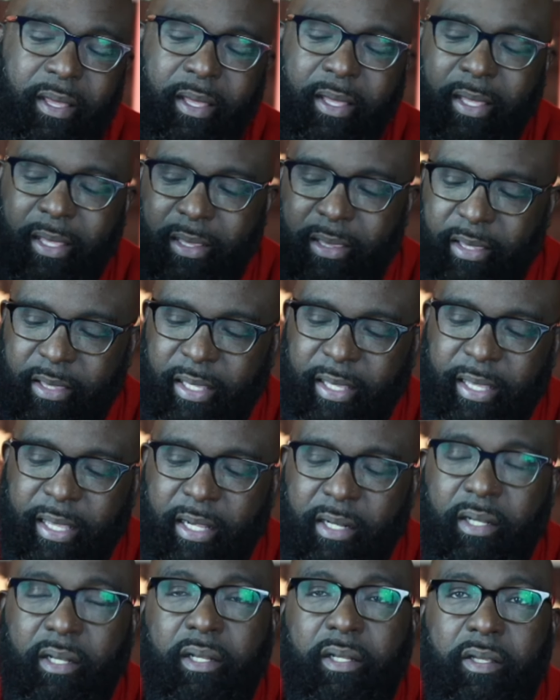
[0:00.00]
and
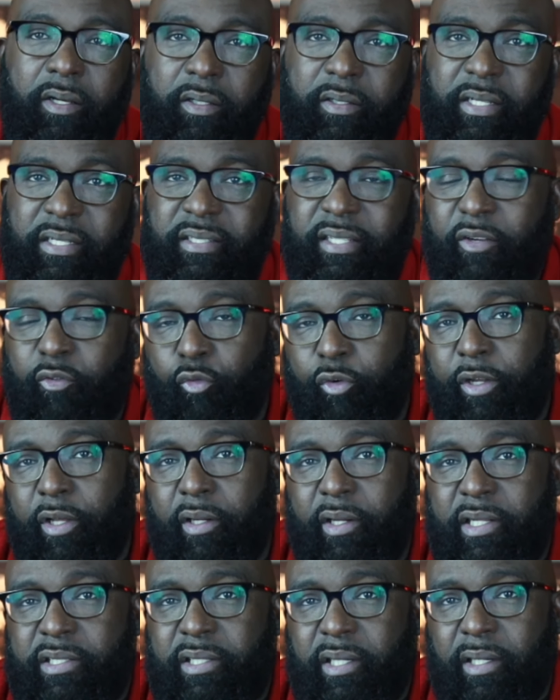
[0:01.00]
then look to see
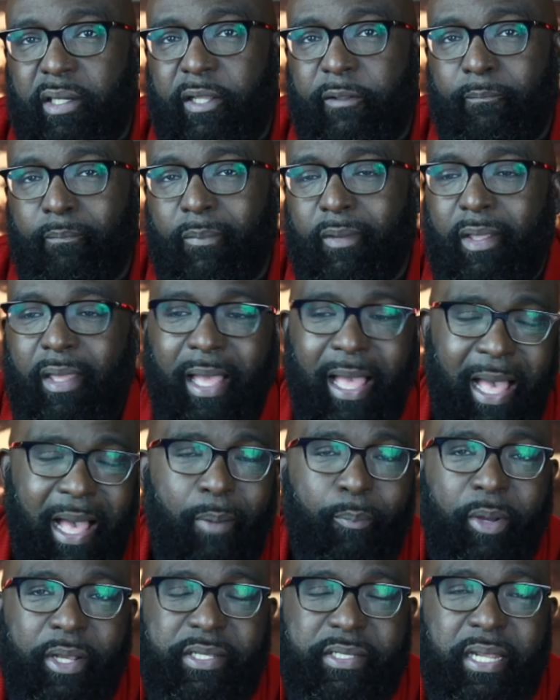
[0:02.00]
realistically how
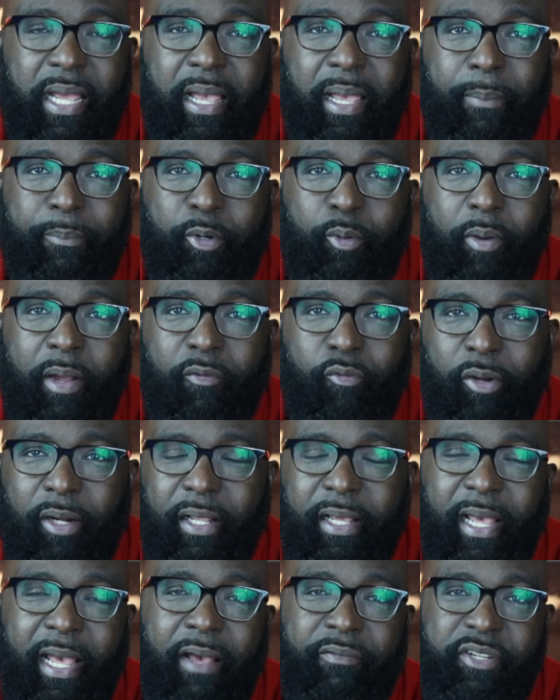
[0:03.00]
much time do I
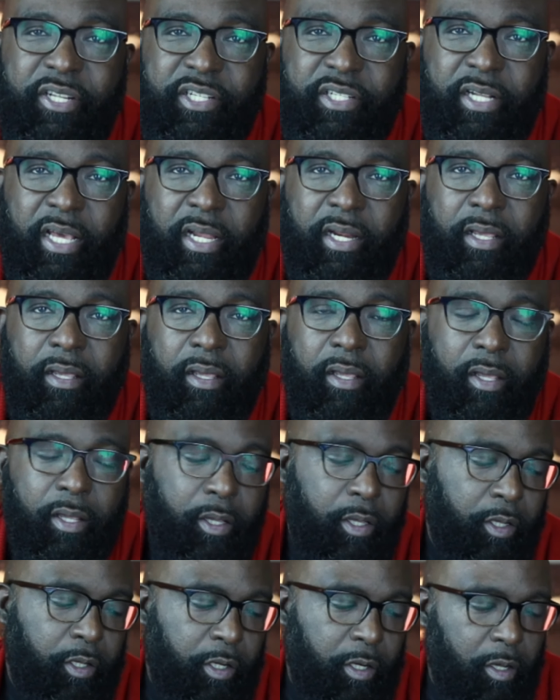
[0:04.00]
really have to study.
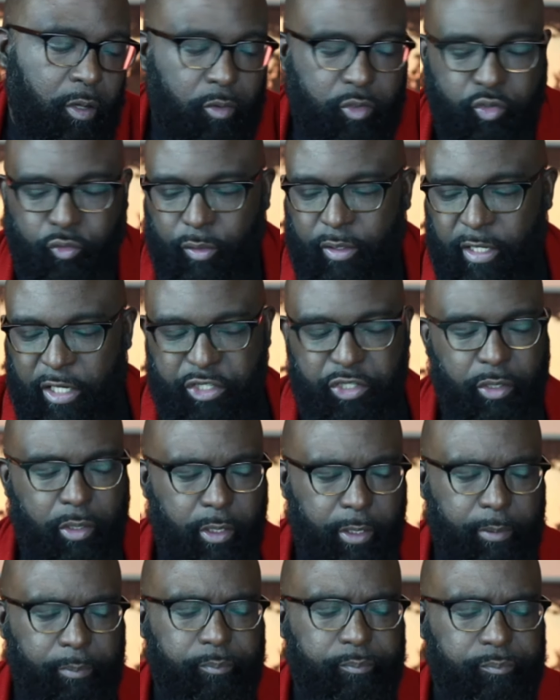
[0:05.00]
You know,
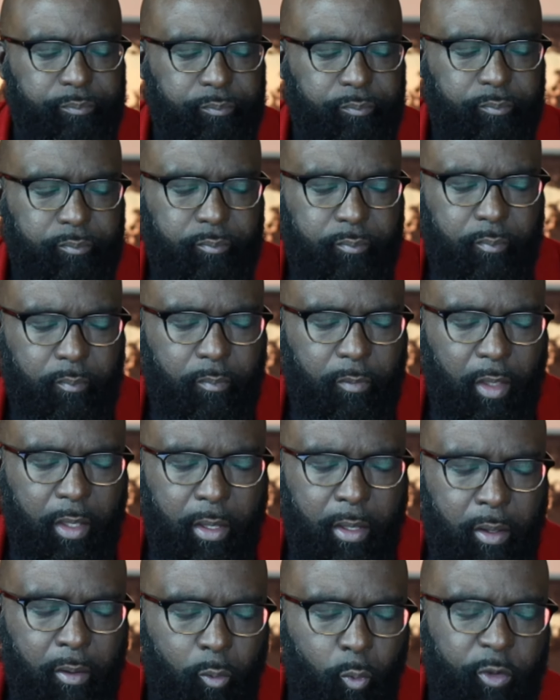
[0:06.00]
traditionally,
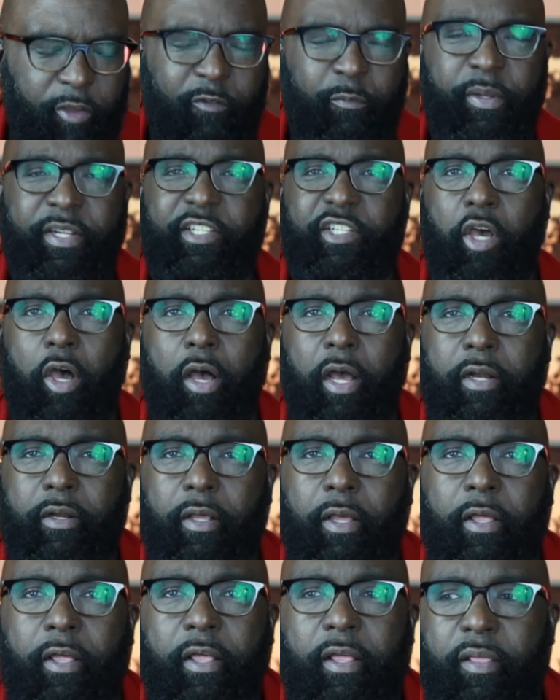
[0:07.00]
we've been taught
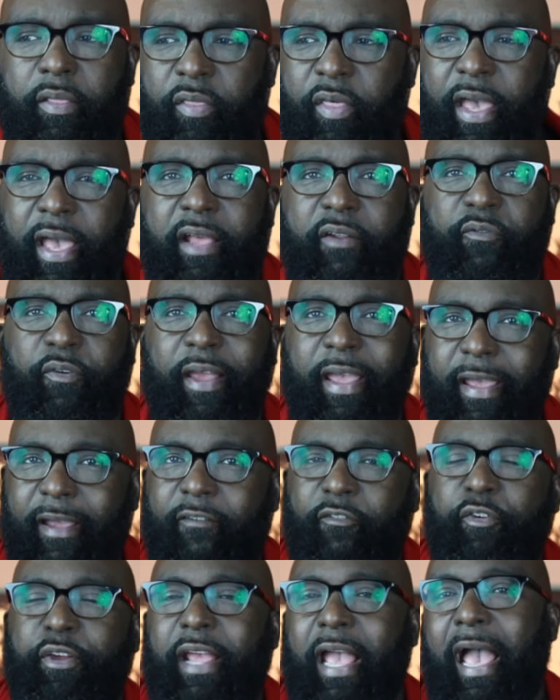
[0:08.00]
that for
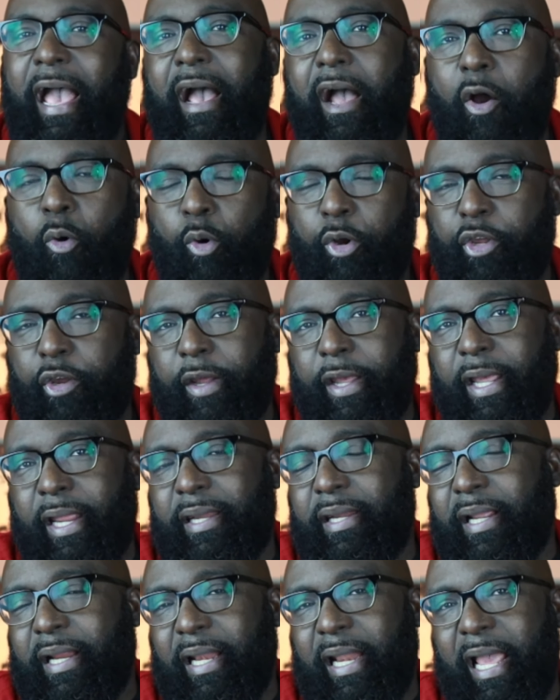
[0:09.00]
every hour you're in
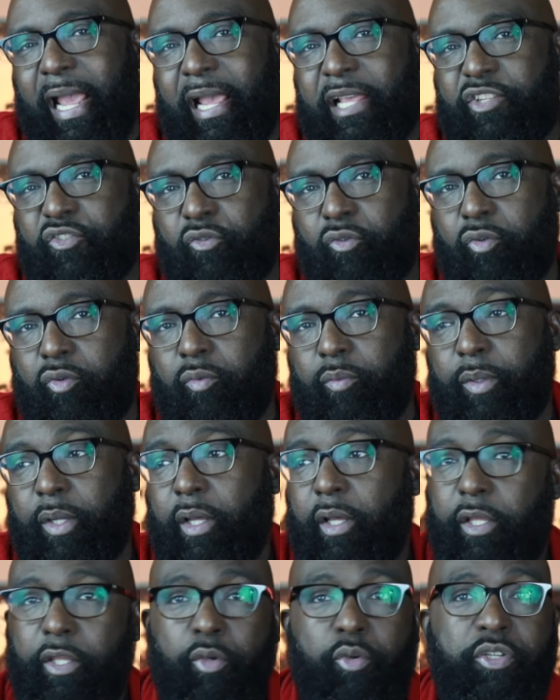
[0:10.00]
the classroom,
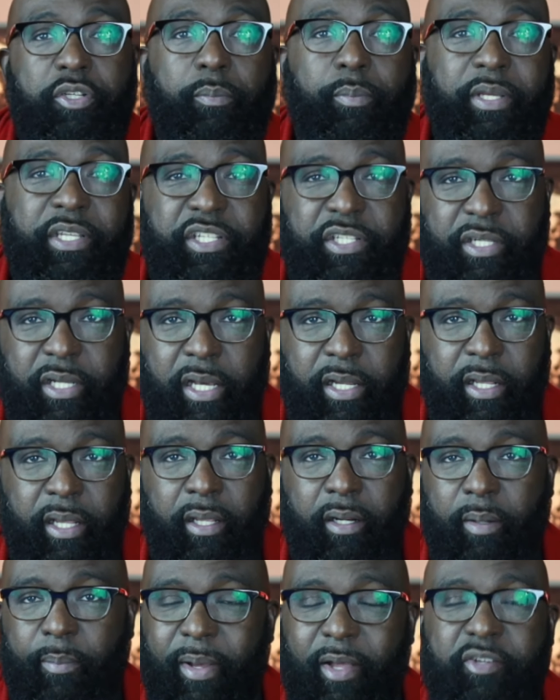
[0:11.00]
you should be
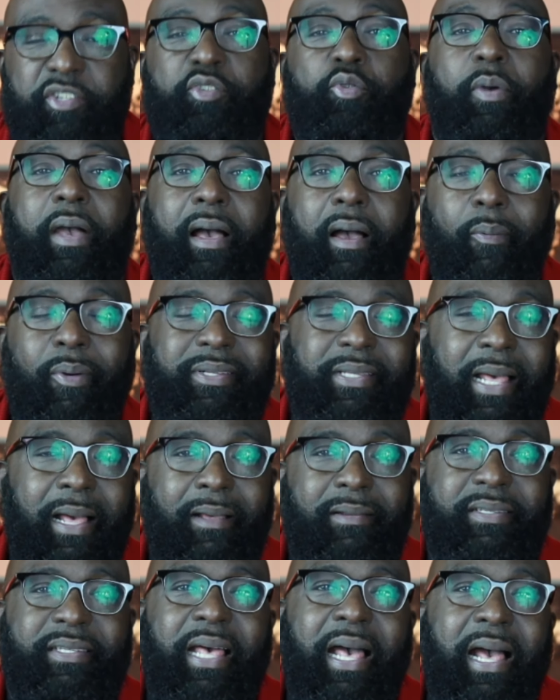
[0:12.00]
studying about 2 hours
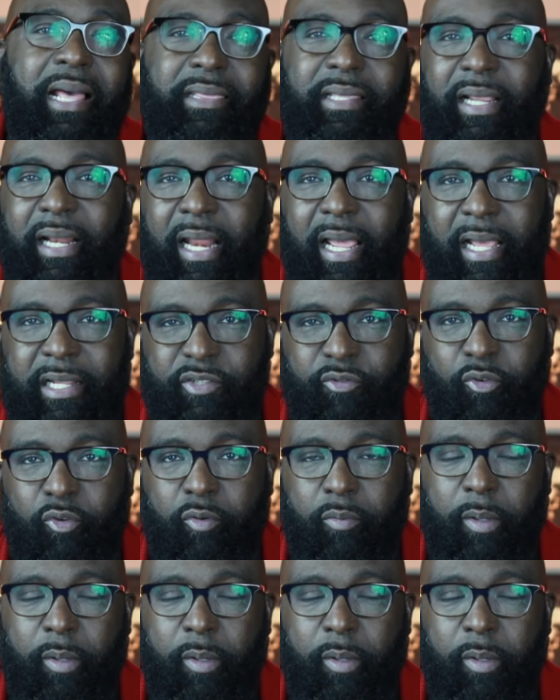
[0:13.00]
outside the classroom.